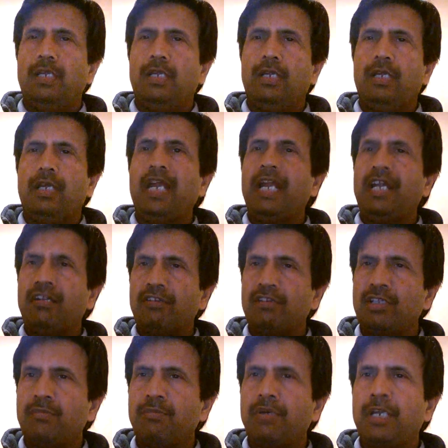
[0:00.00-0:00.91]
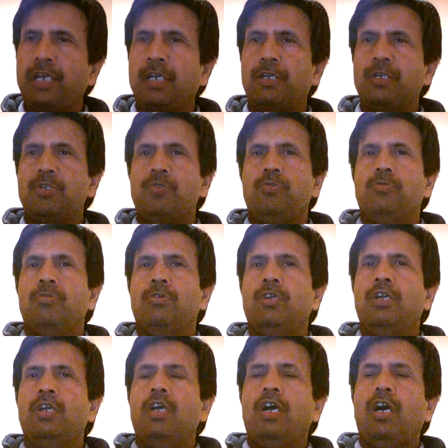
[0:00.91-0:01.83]
uh, enter the brain tissue
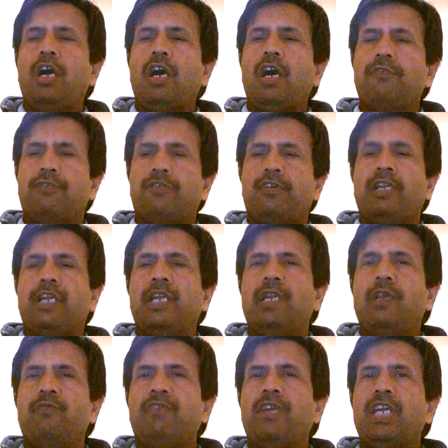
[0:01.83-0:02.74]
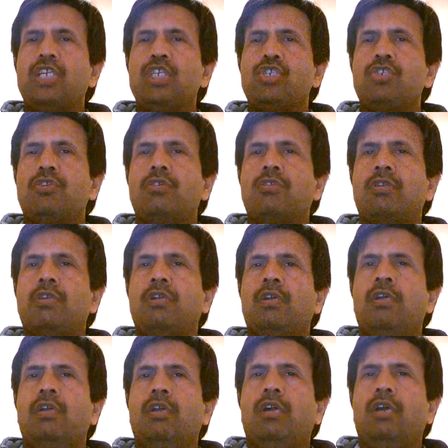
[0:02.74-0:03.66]
after an infection
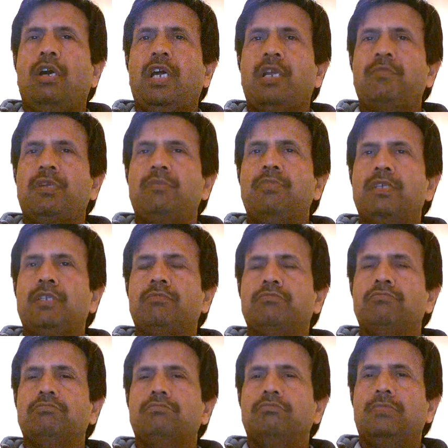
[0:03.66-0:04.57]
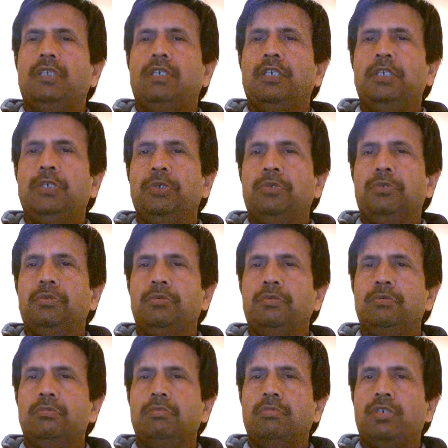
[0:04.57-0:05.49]
or maybe uh, due
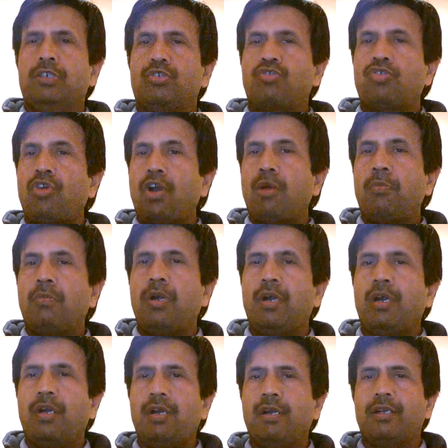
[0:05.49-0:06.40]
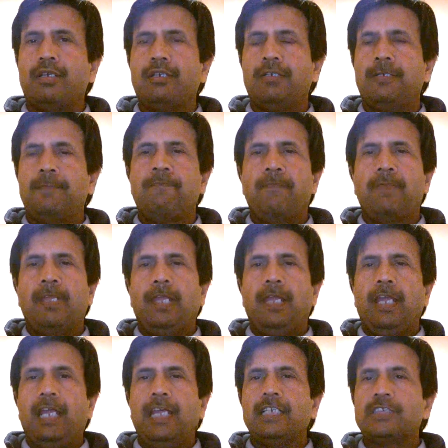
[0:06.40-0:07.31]
to trauma or uh,
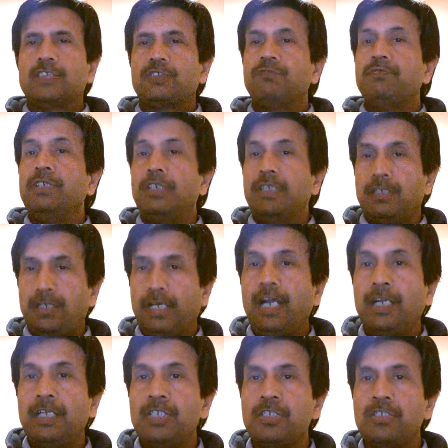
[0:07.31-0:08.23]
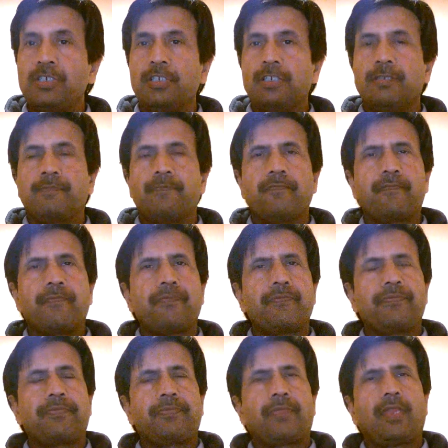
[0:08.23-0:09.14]
any severe head injury
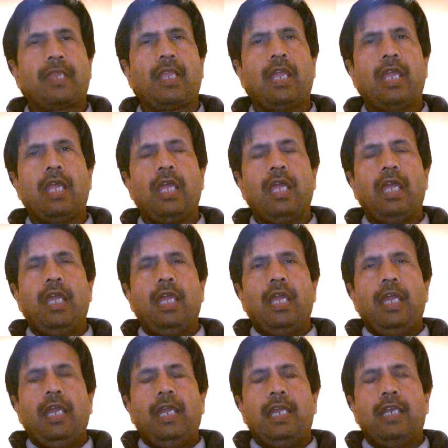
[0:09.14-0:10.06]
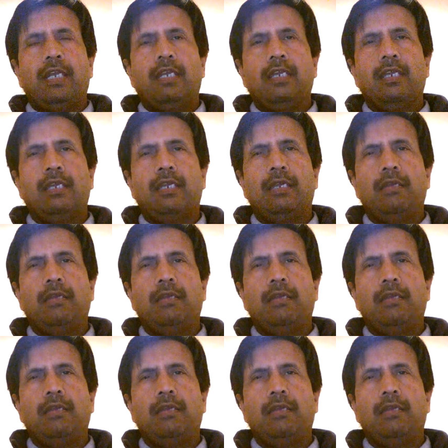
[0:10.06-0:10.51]
and